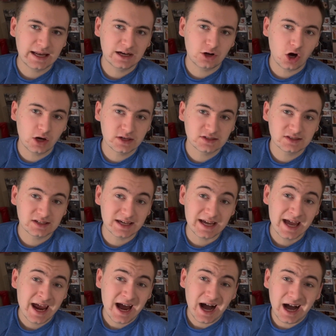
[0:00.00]
And honestly,
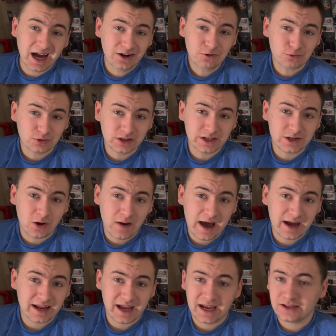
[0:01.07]
I don't really know
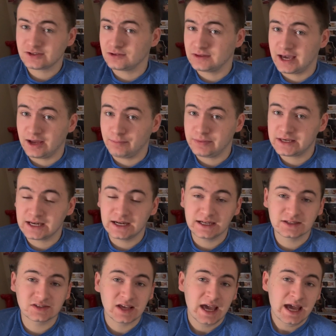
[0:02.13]
how to answer that,
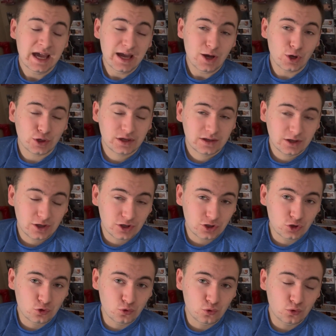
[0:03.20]
because
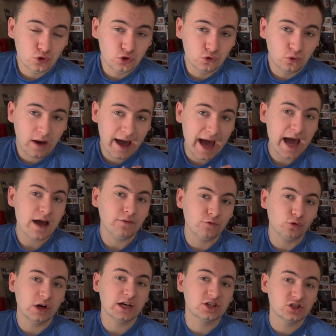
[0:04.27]
You have
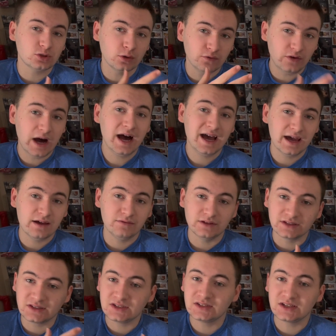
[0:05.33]
Rick survive in
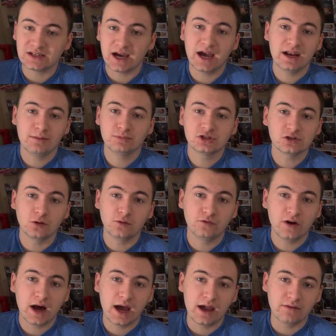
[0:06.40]
Season 9, Episode
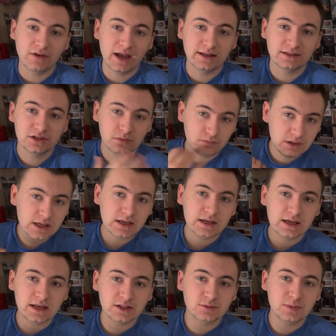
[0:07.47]
5, and to me,
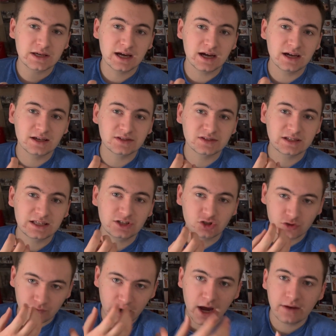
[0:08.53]
it's because he
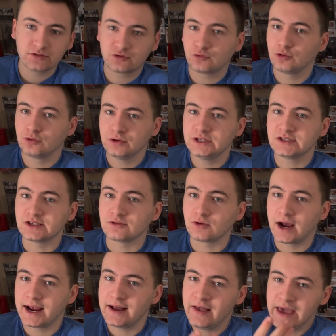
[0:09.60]
survives for a reason,
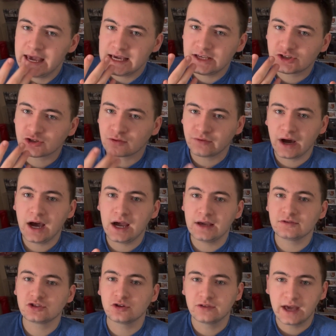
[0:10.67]
right? He
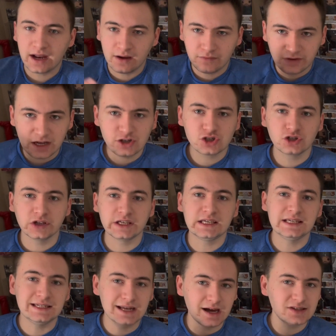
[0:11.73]
survives so that eventually
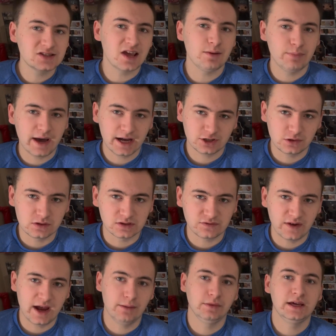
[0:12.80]
he does get back to his
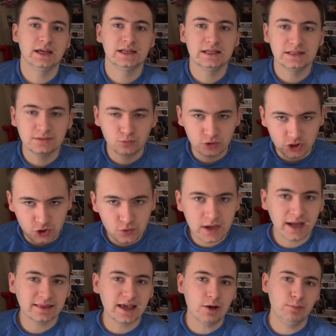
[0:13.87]
family, and we do
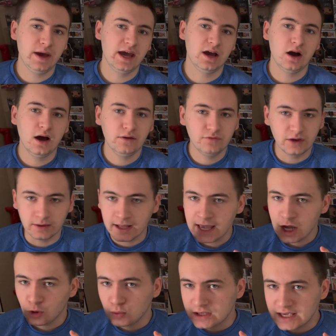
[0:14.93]
get that payoff, and
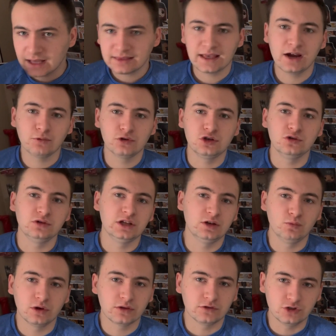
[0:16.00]
we get that reunion
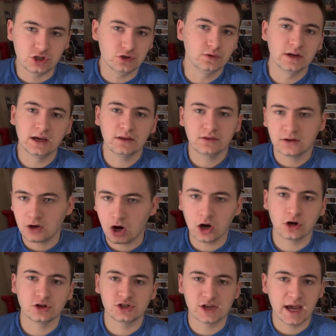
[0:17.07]
with Judith and
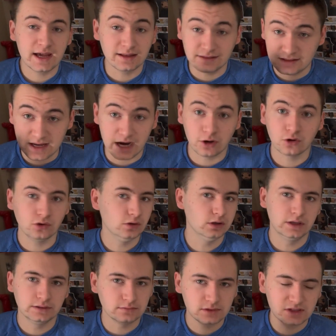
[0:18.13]
RJ and
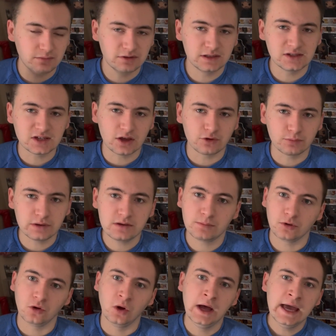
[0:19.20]
Daryl and some of these other
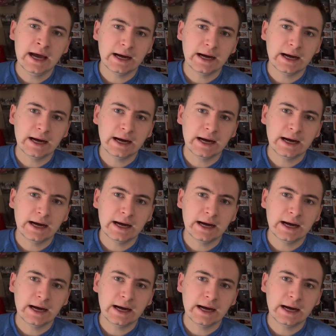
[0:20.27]
people.